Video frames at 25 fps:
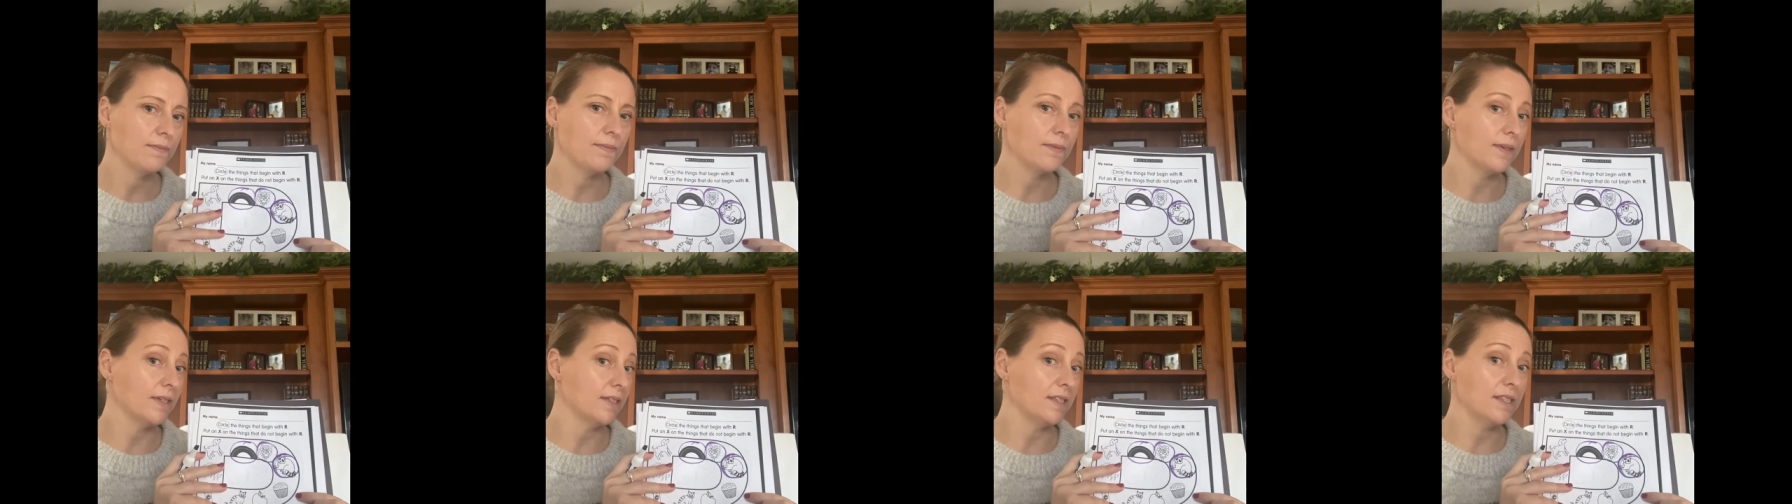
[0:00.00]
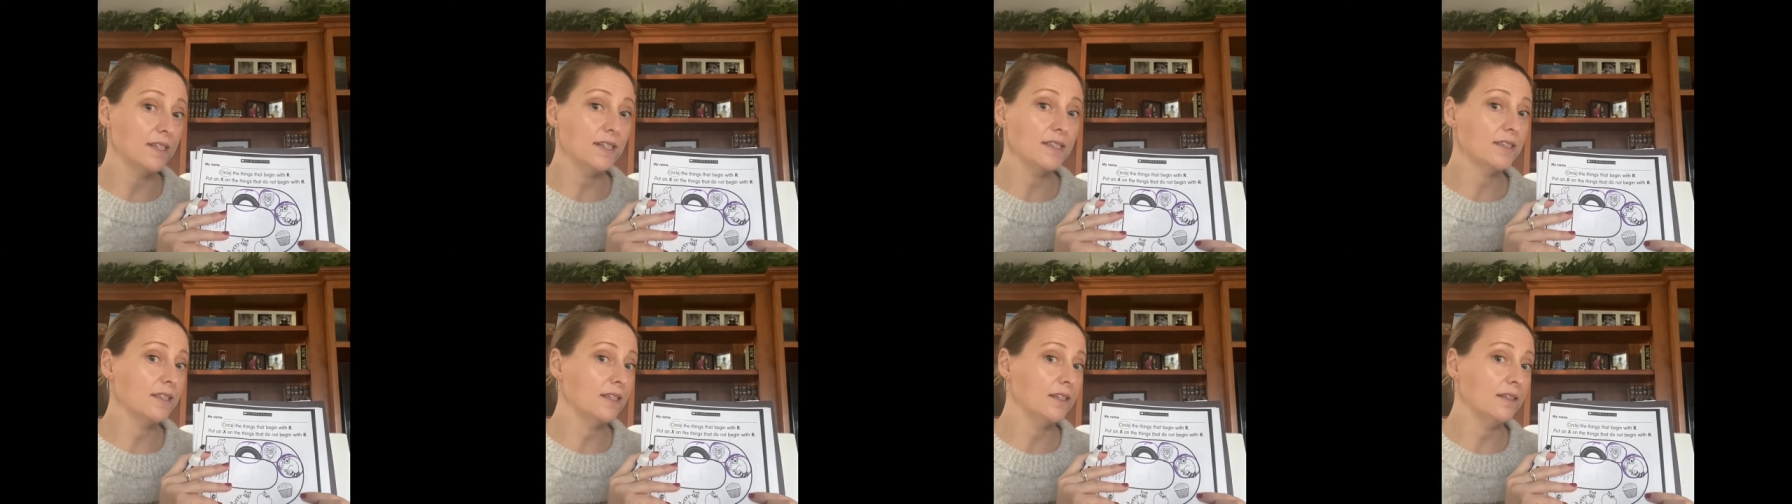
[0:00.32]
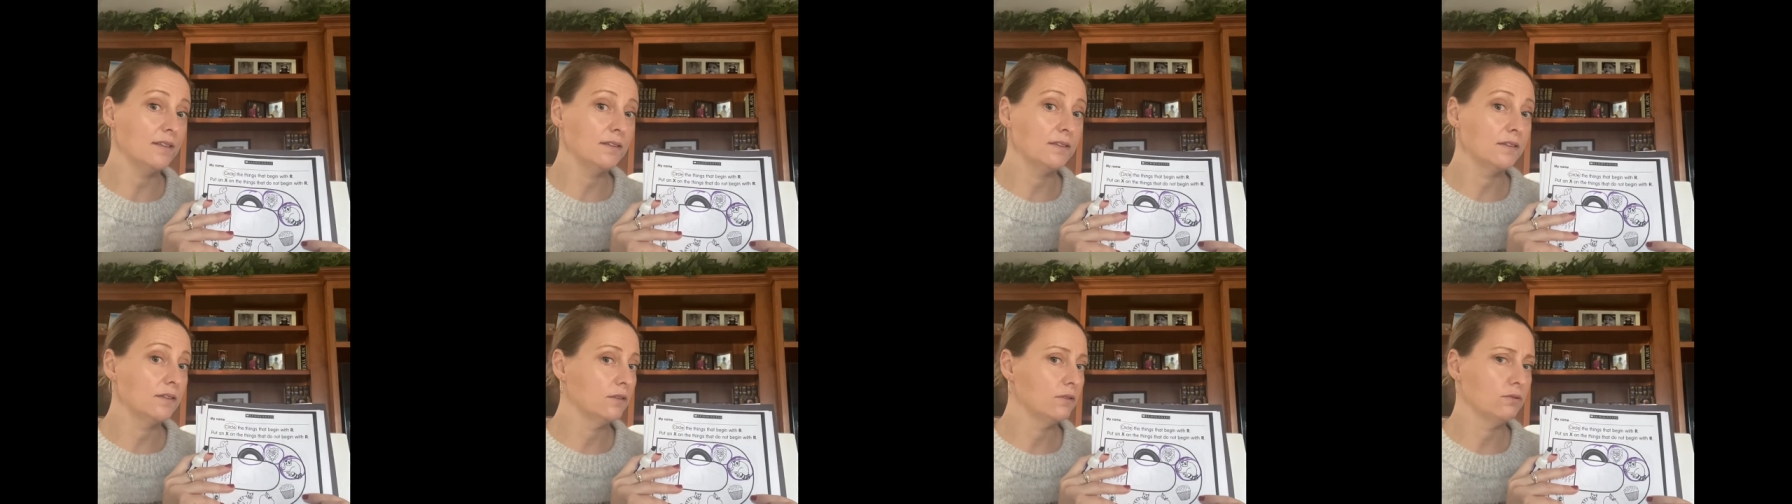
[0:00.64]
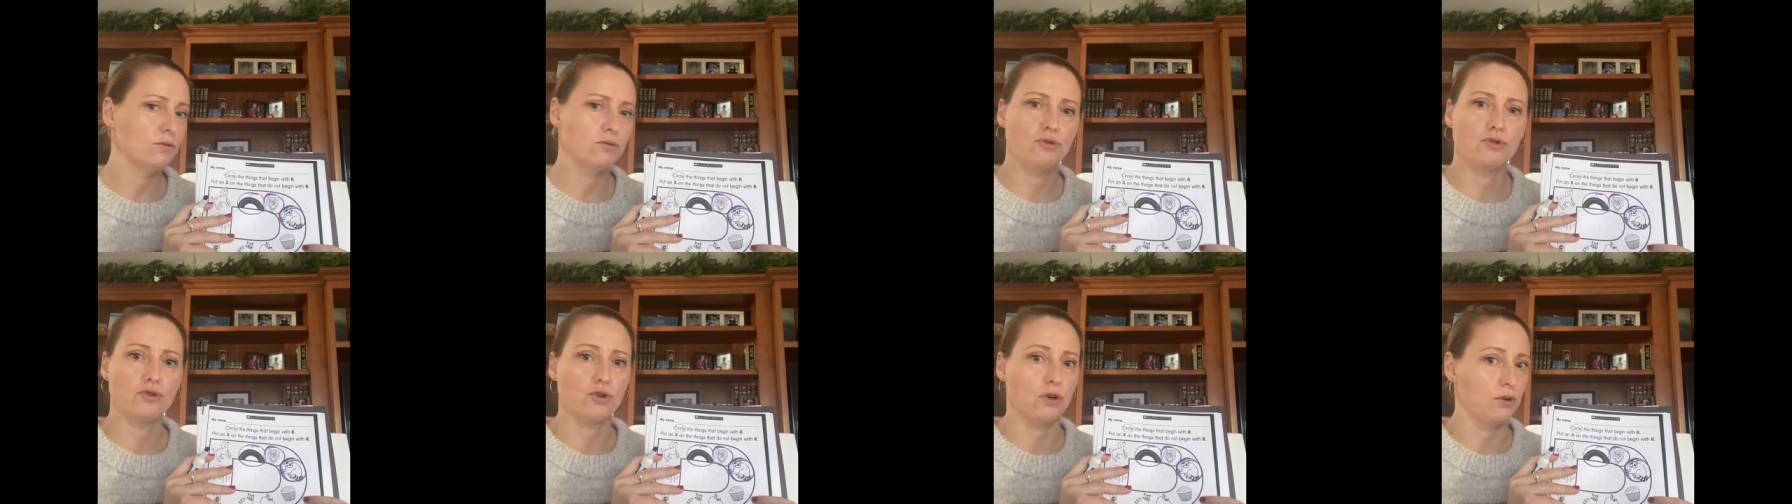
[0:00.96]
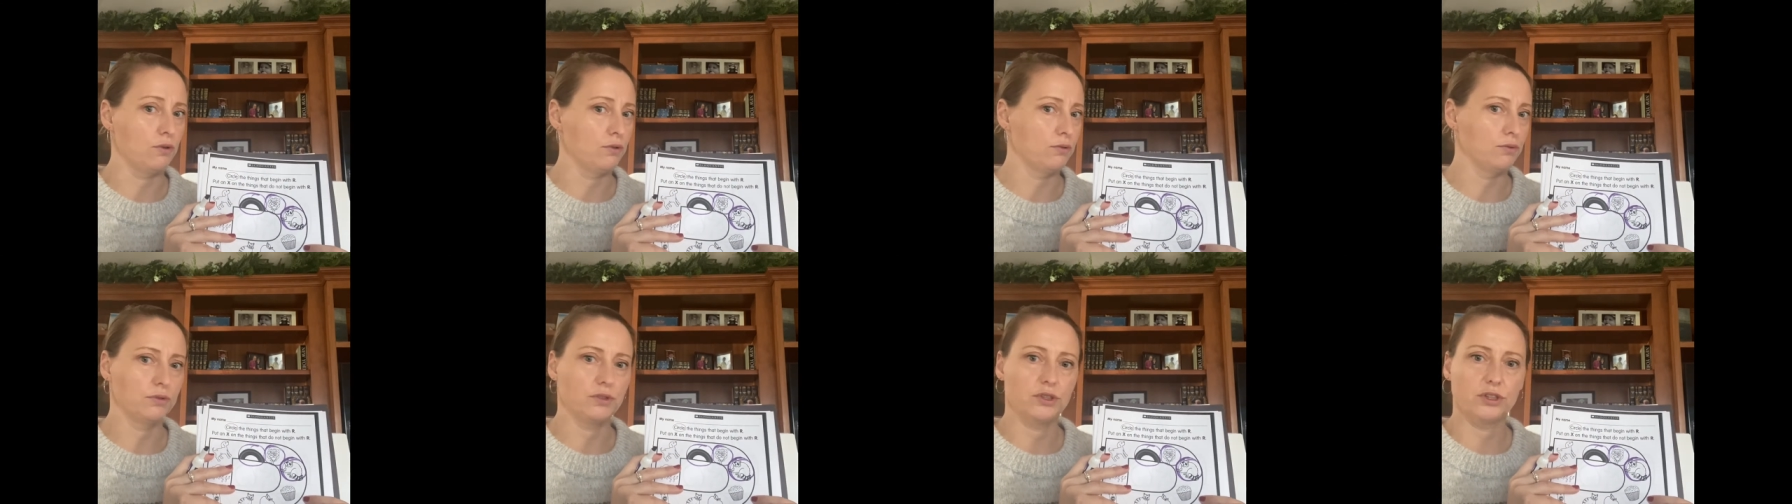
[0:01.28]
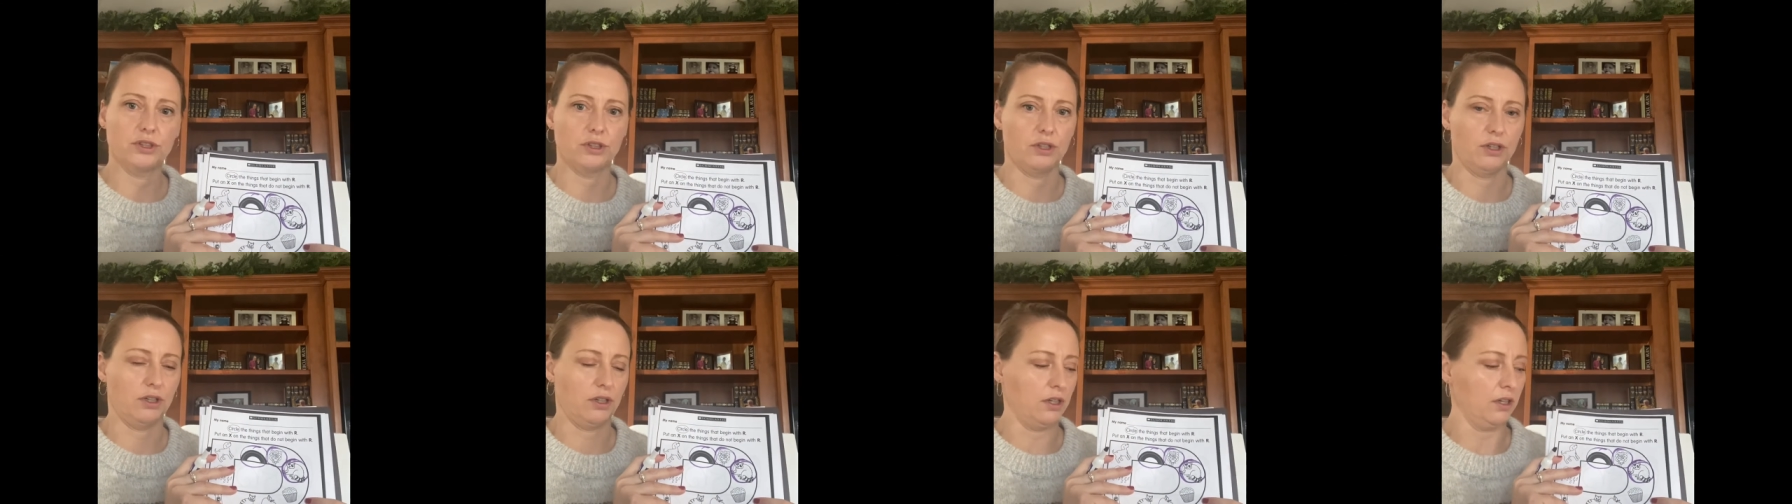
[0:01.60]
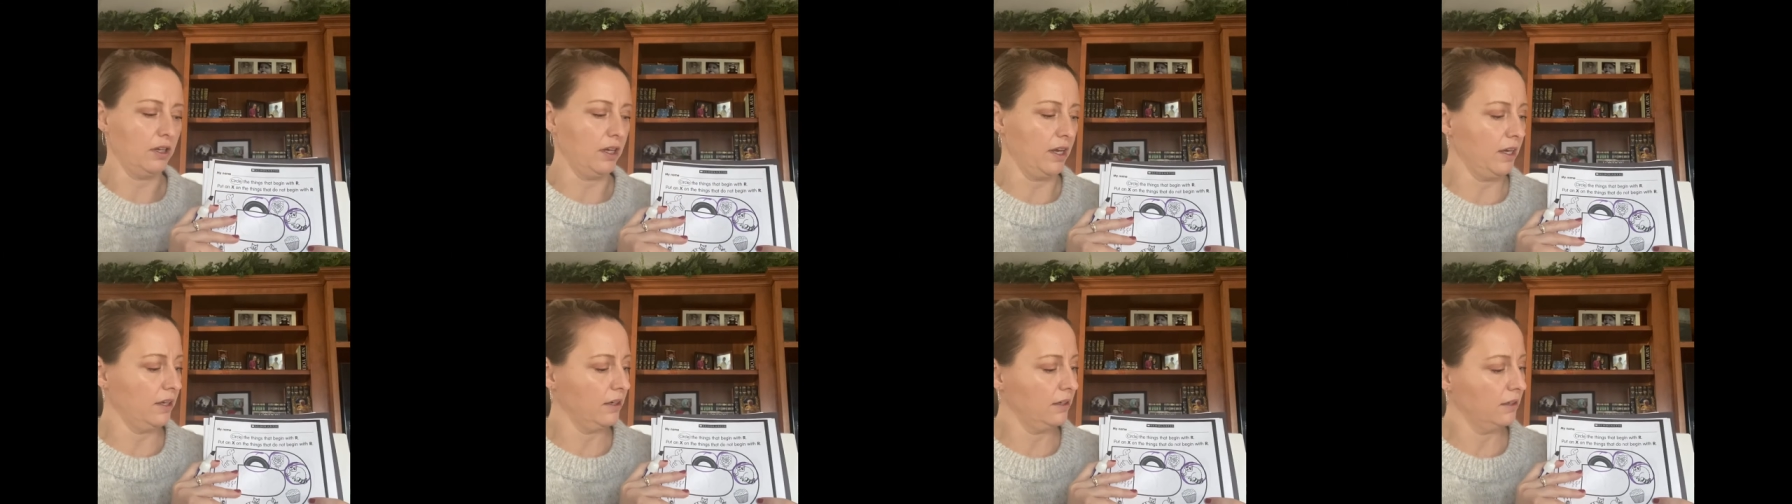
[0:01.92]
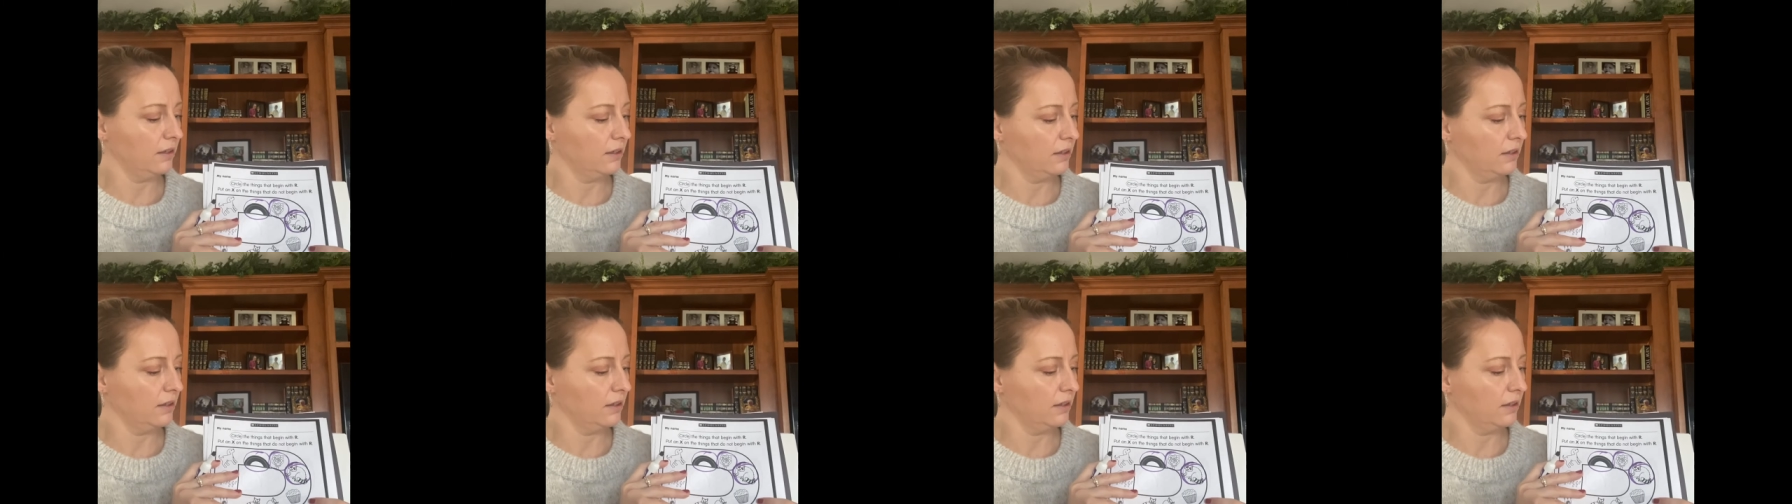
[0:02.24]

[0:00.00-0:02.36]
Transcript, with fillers: It doesn't. Don't circle it.